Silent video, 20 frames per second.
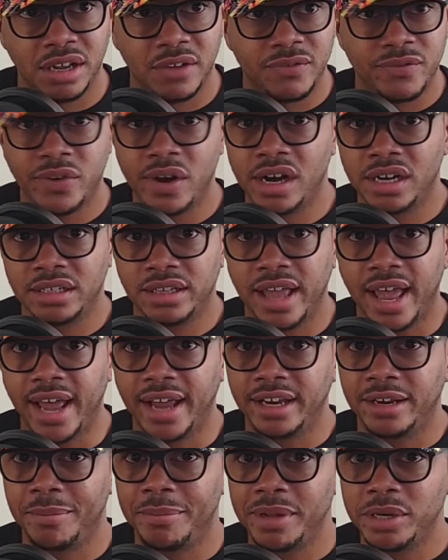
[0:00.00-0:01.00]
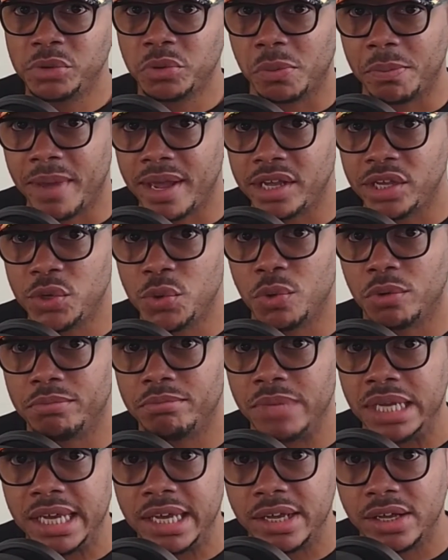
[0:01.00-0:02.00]
Fuck that. The bitch will make you a
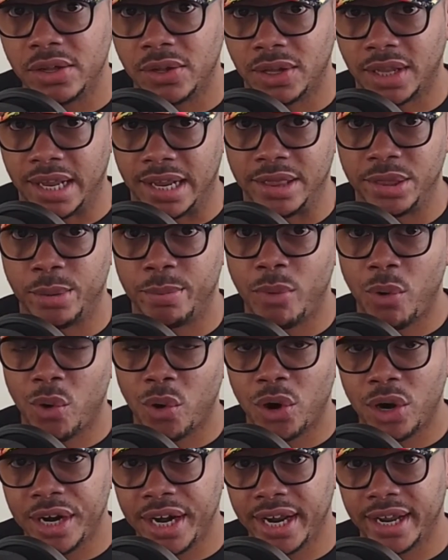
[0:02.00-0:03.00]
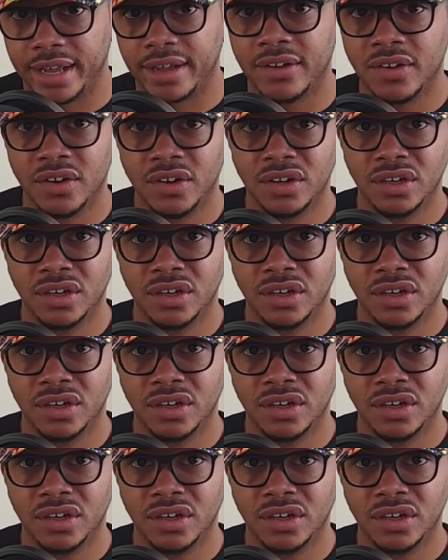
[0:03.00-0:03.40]
meal in the morning.